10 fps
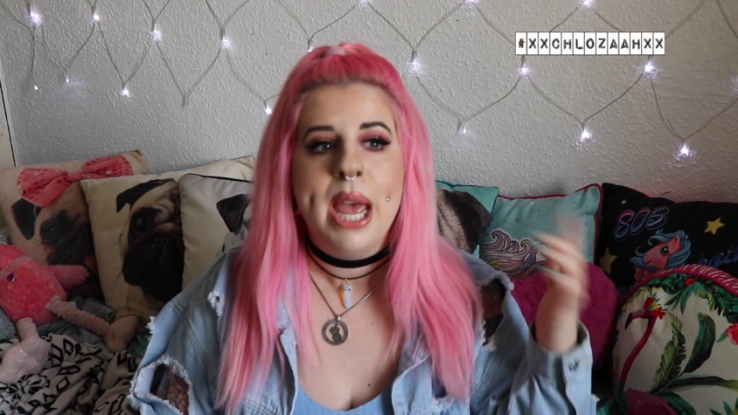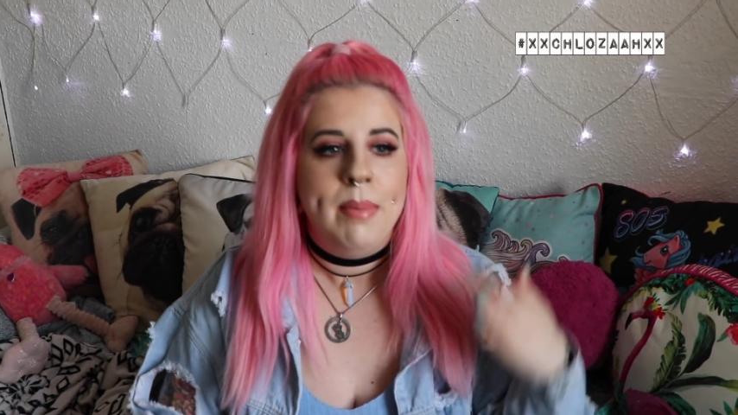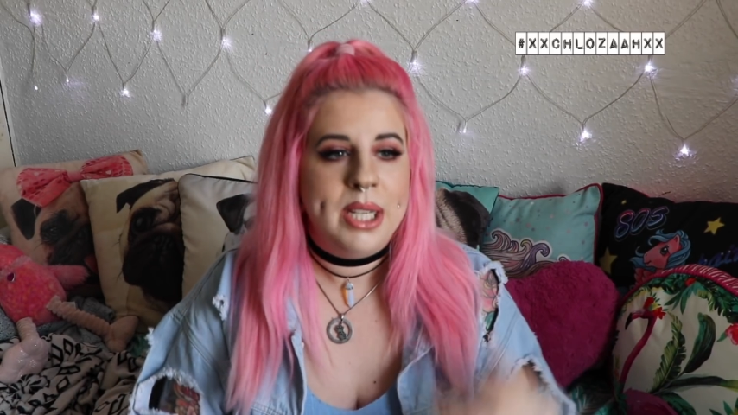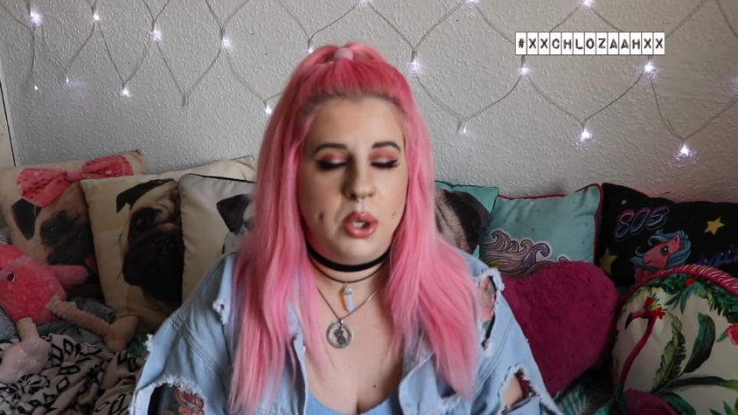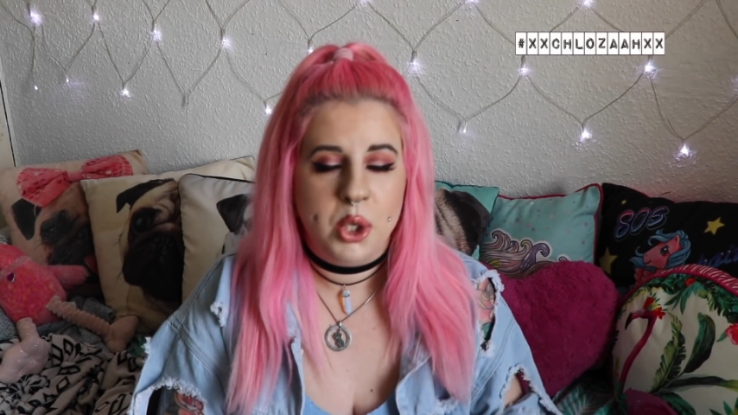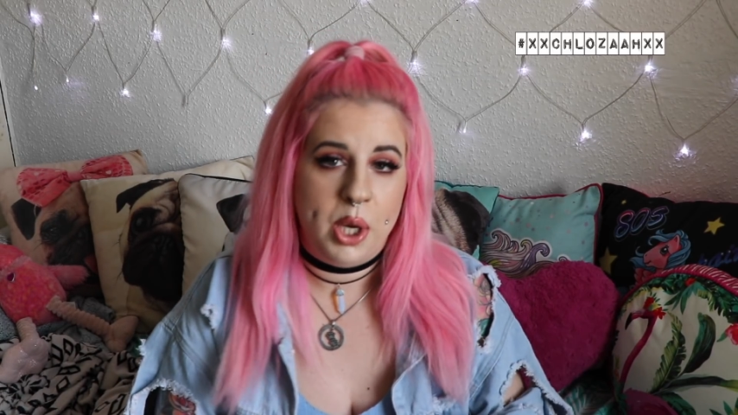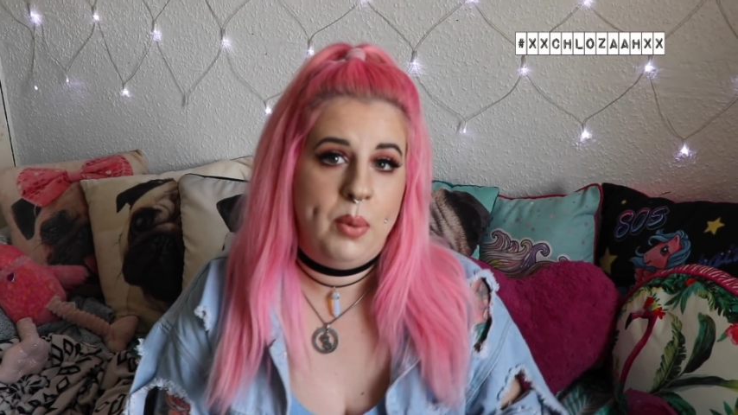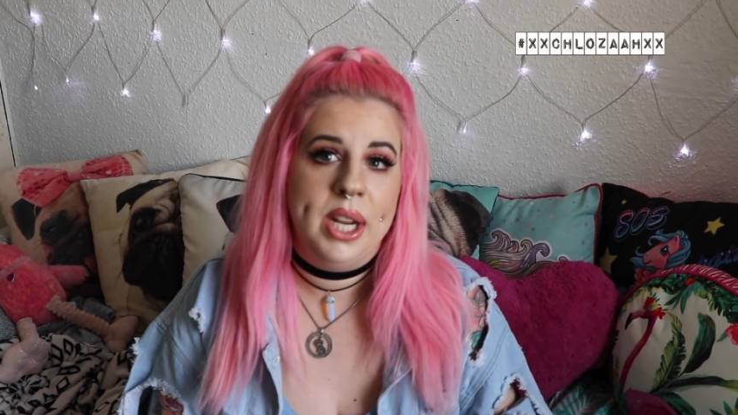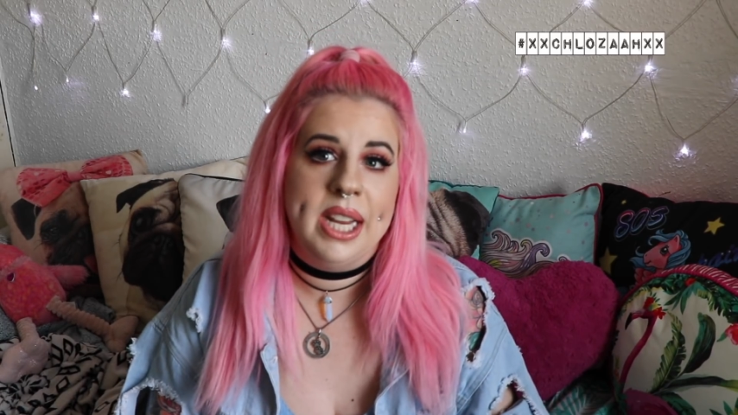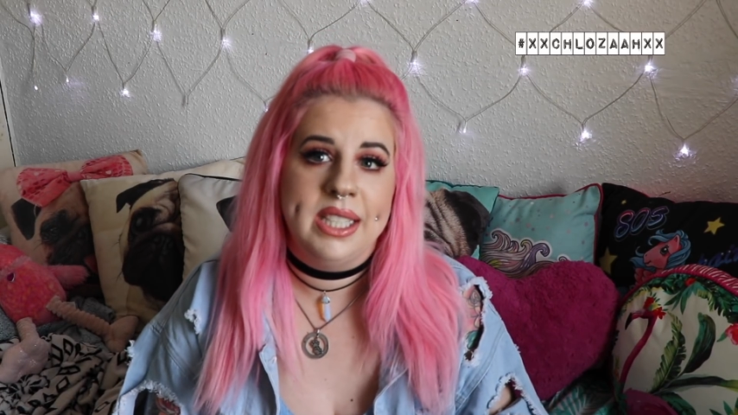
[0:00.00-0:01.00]
my social
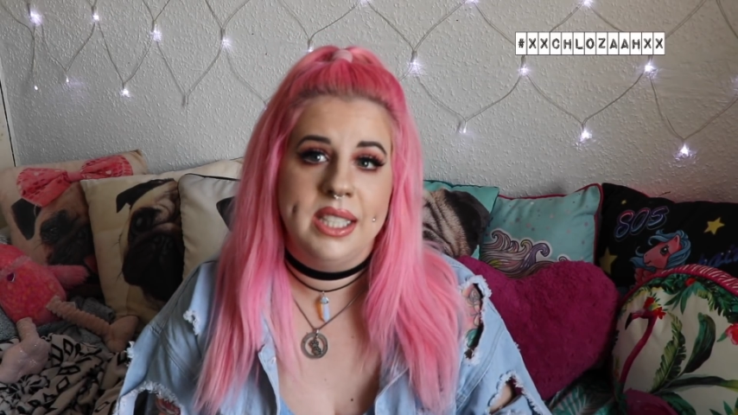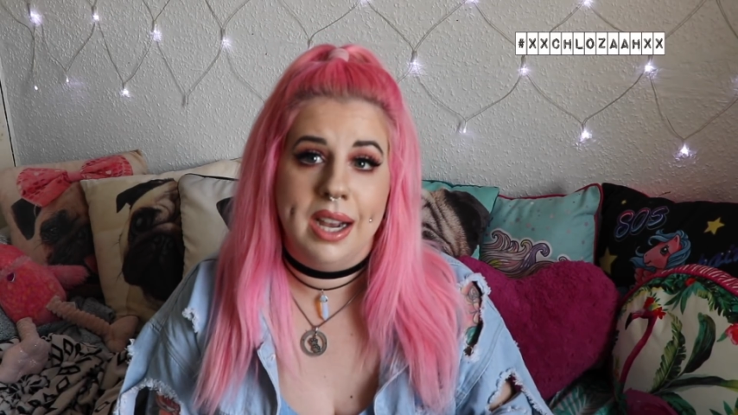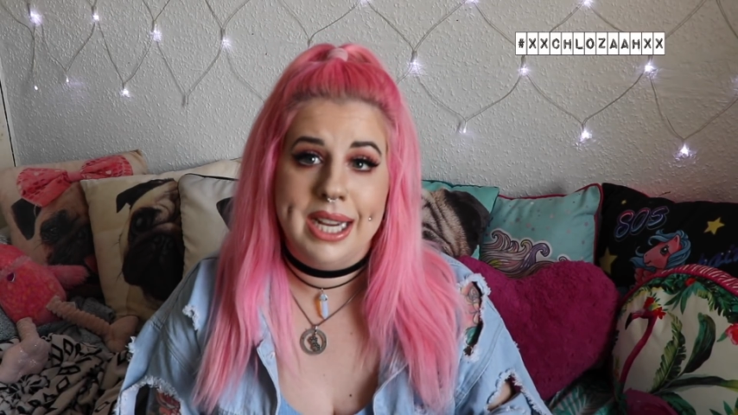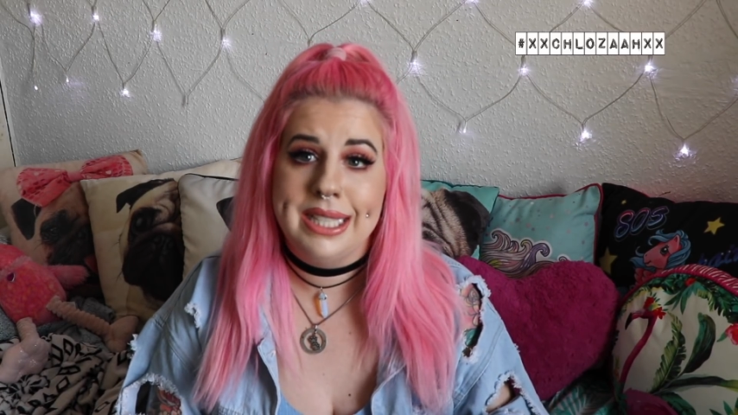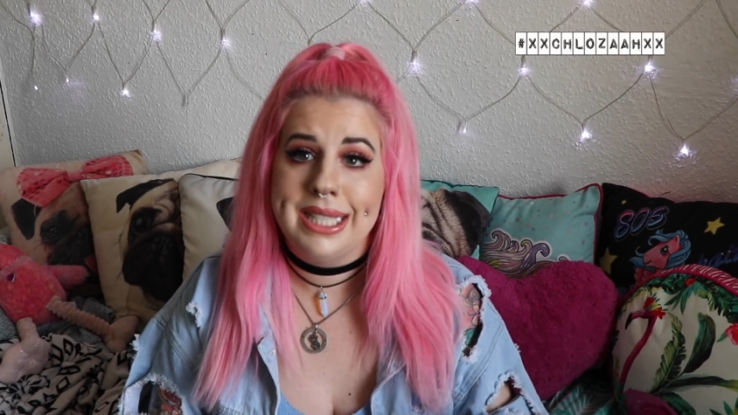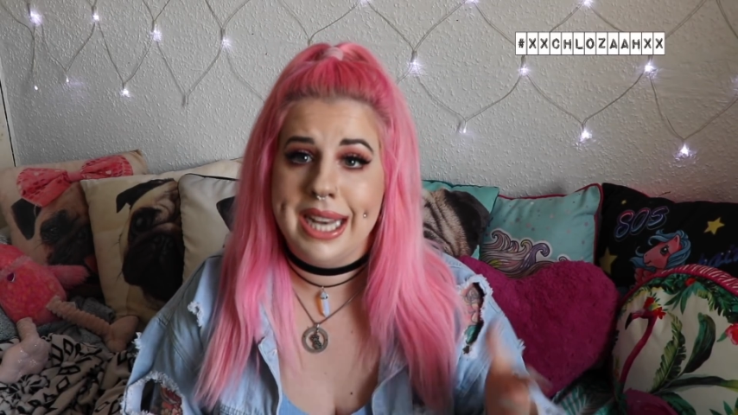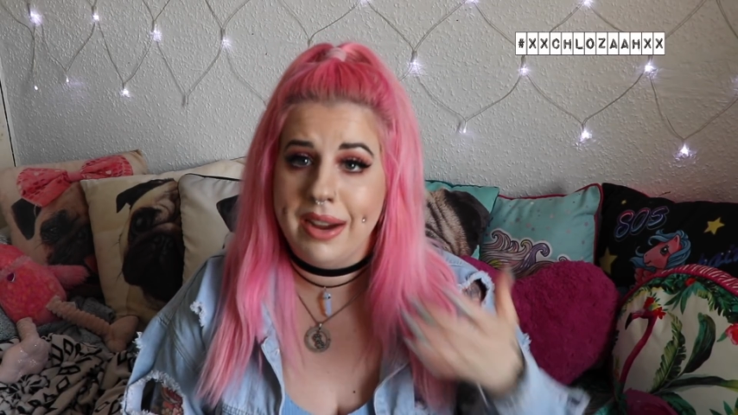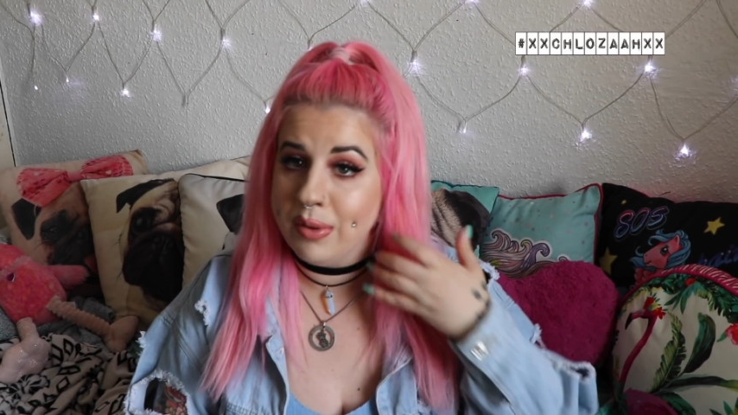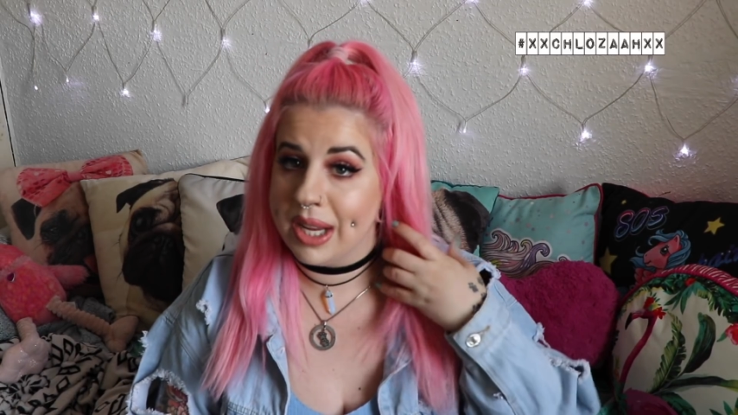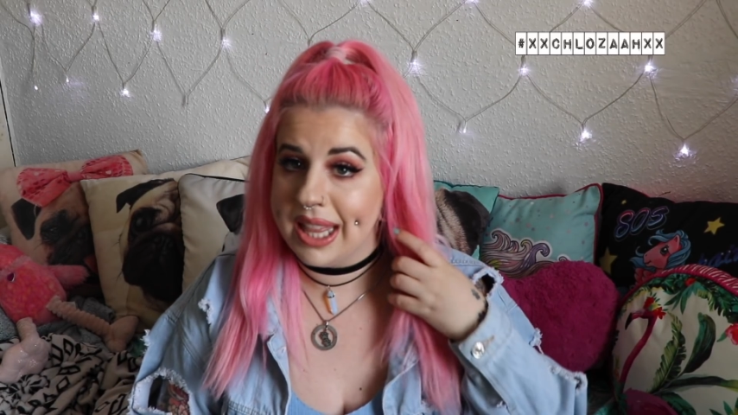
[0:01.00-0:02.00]
networking sites and
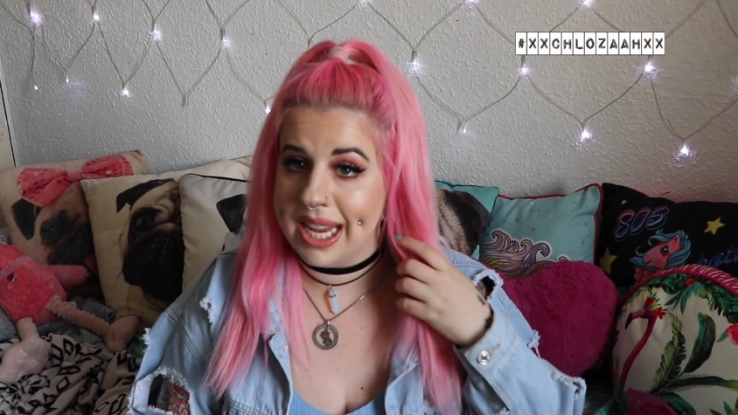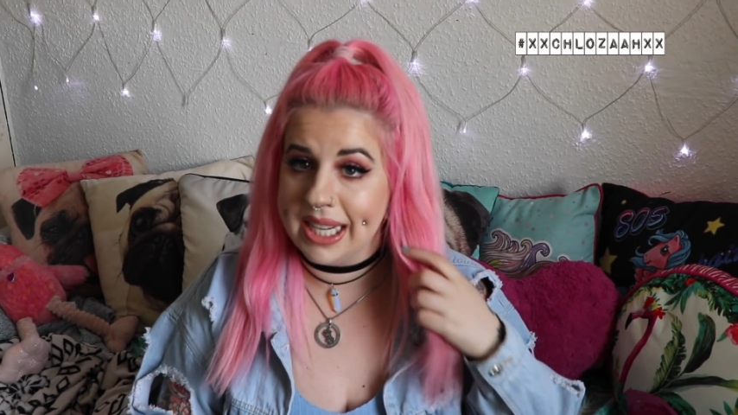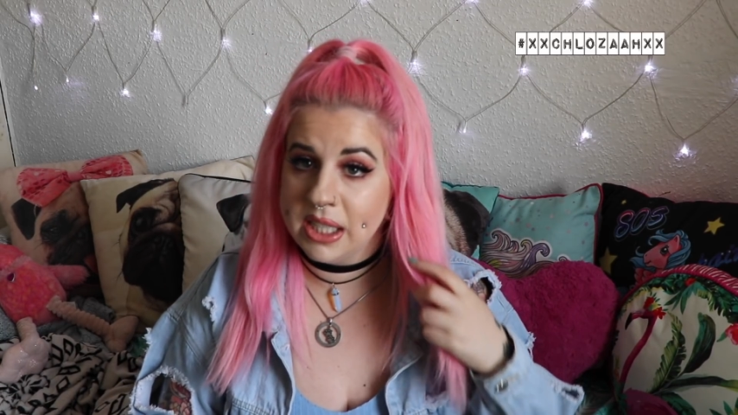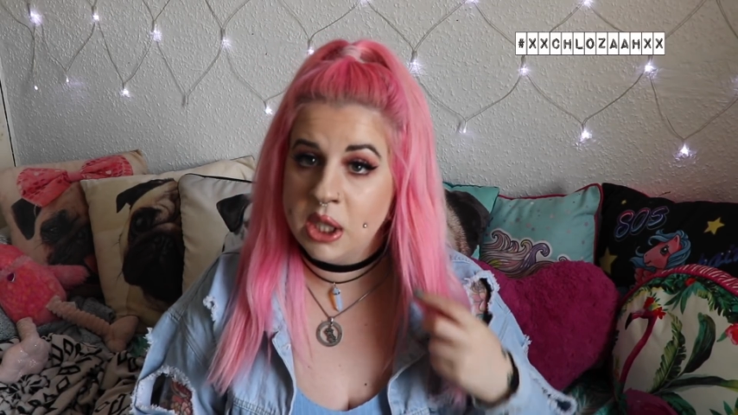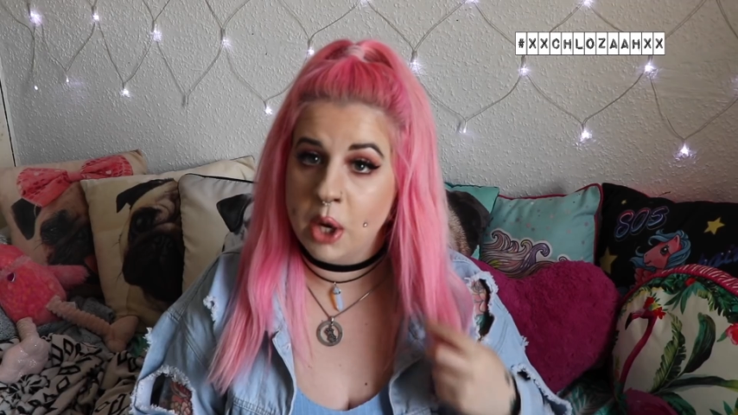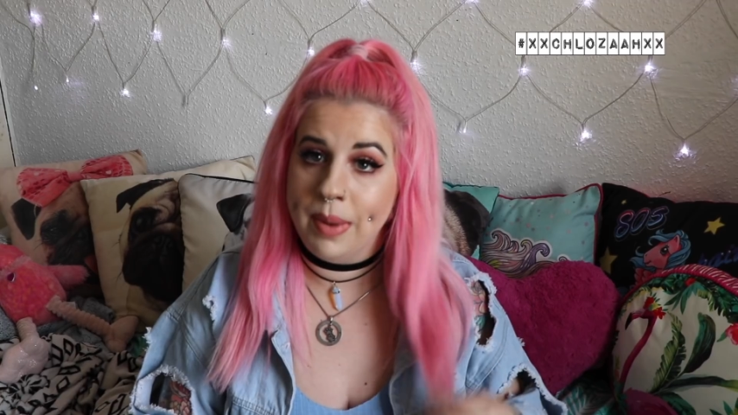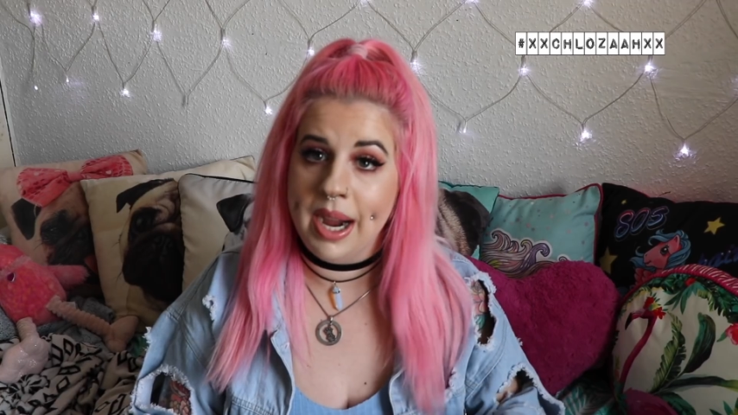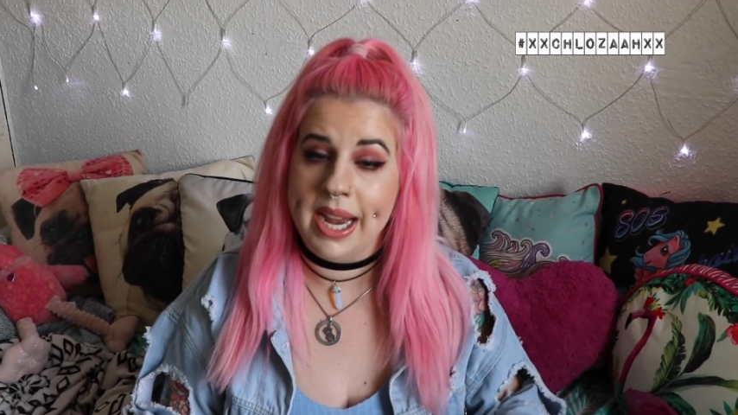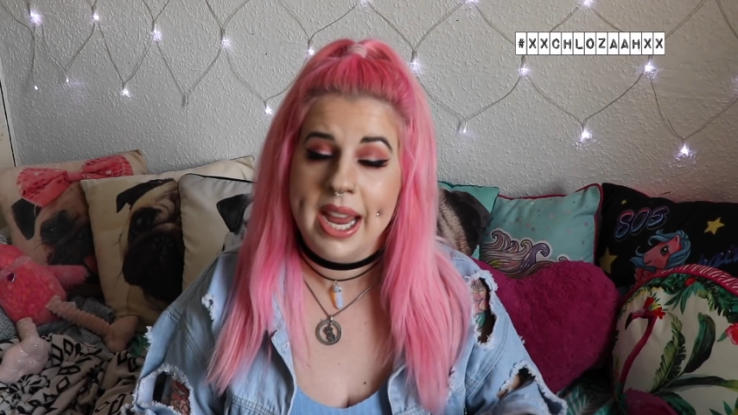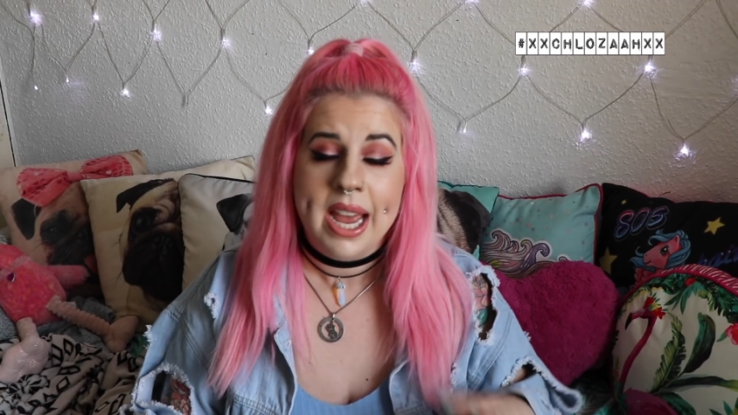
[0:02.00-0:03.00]
everything. So my